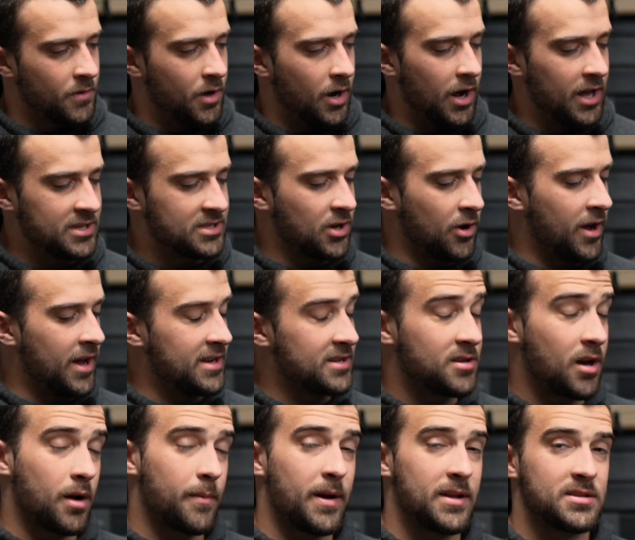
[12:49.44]
All right, let's go ahead and
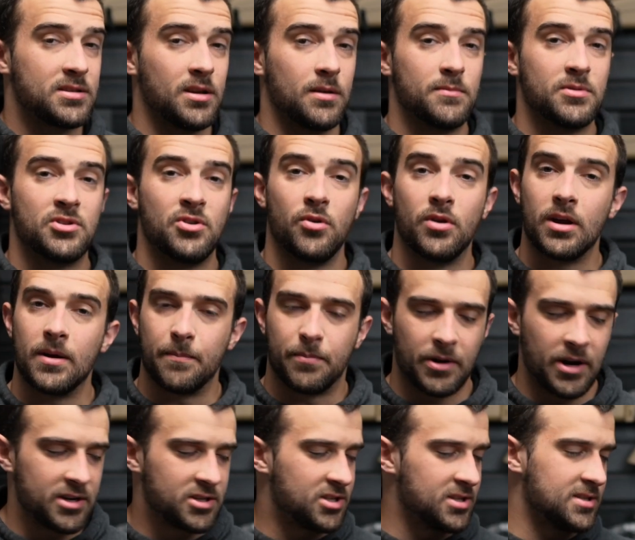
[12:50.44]
talk about some shooting
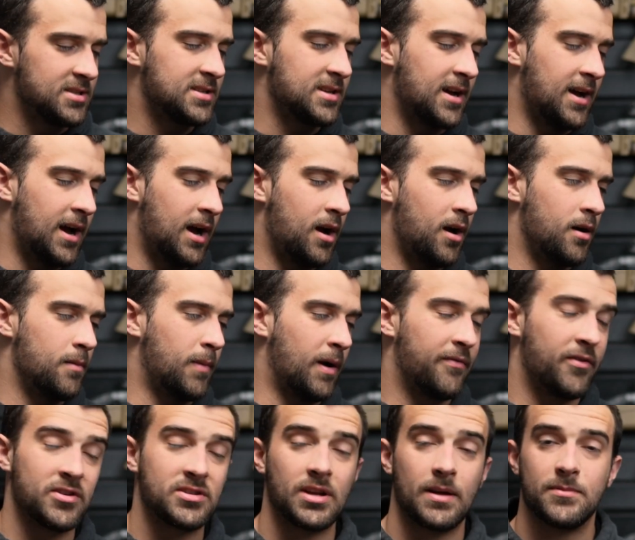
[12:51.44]
impressions. My
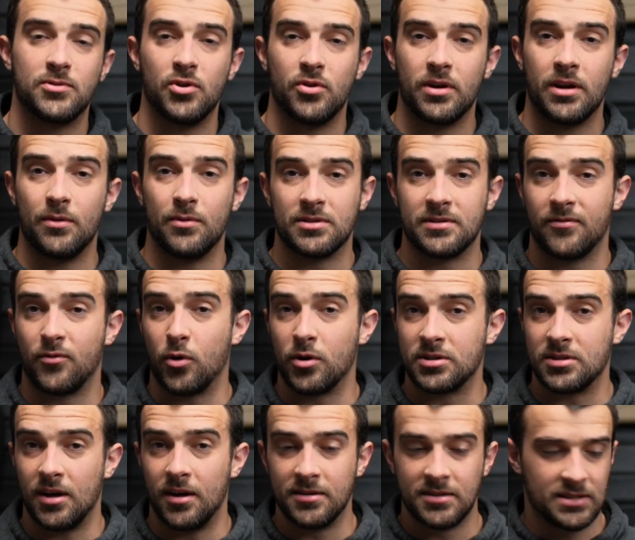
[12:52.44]
first time shooting it was, of
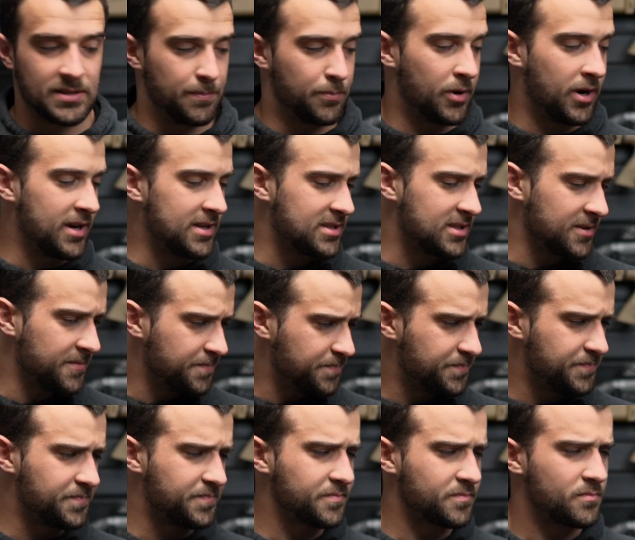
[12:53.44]
course, unsuppressed.
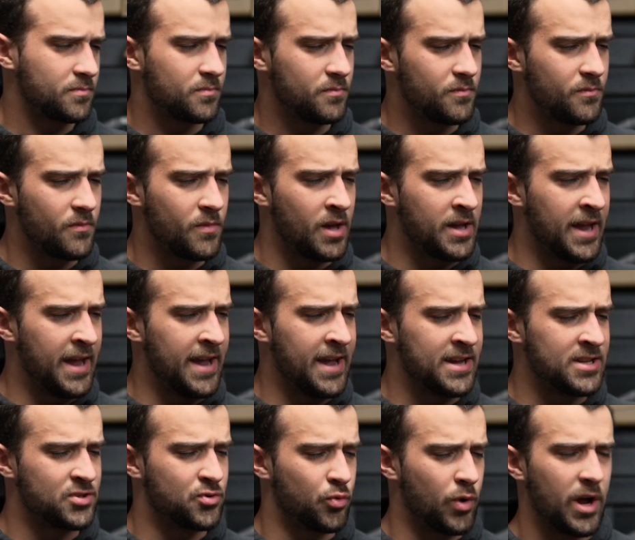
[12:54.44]

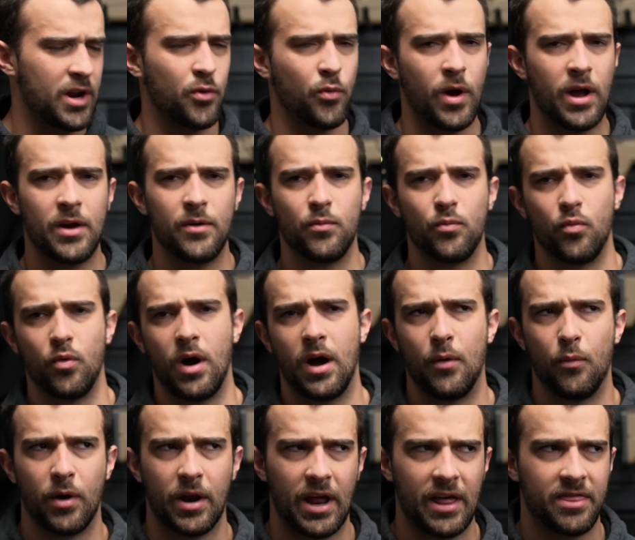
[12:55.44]
And right away,
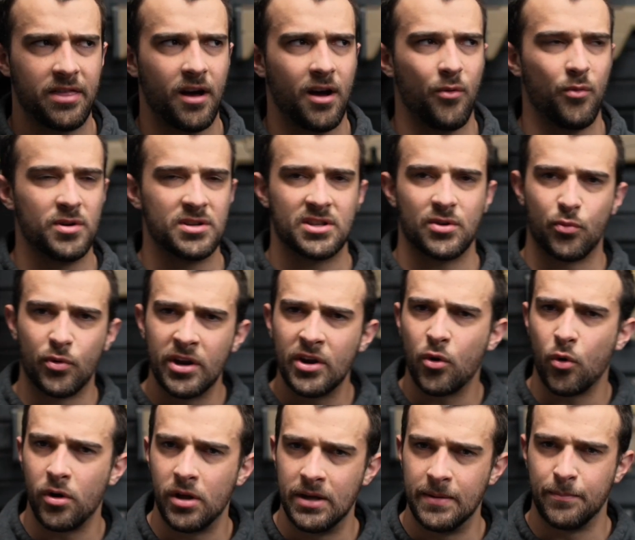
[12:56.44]
what I thought was the
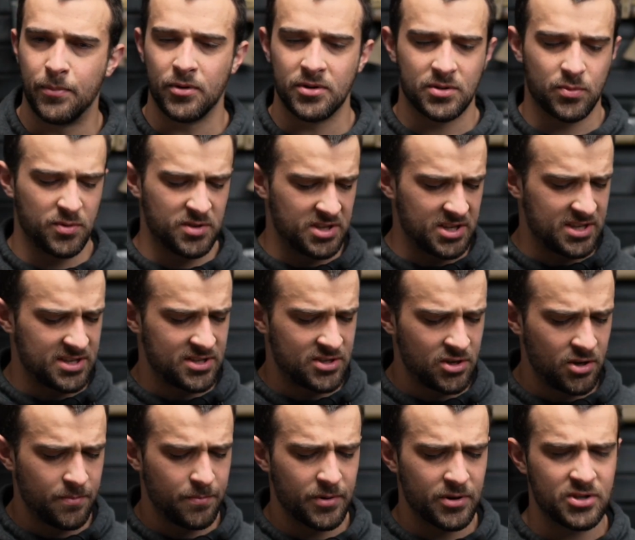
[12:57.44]
recoil impulse was just
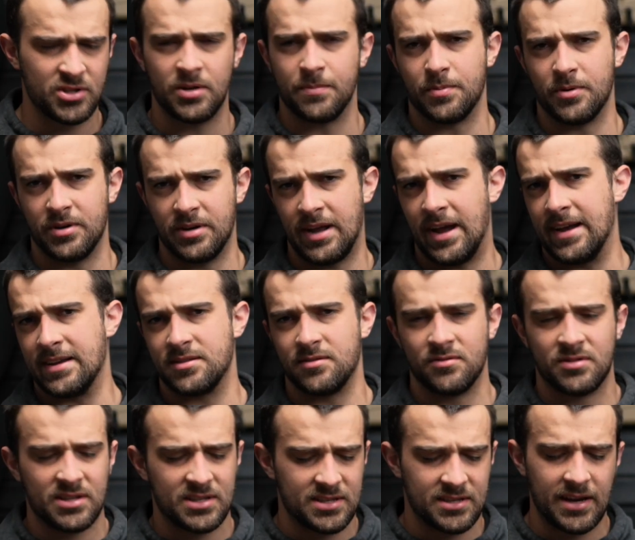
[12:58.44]
super, super nice. It
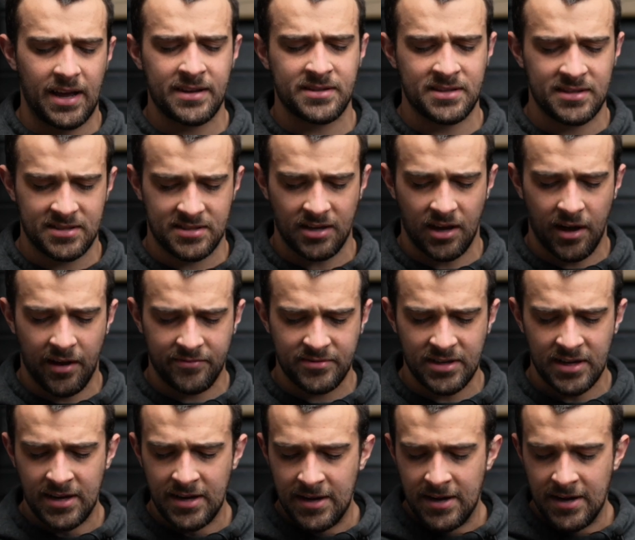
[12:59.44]
was just nice and soft.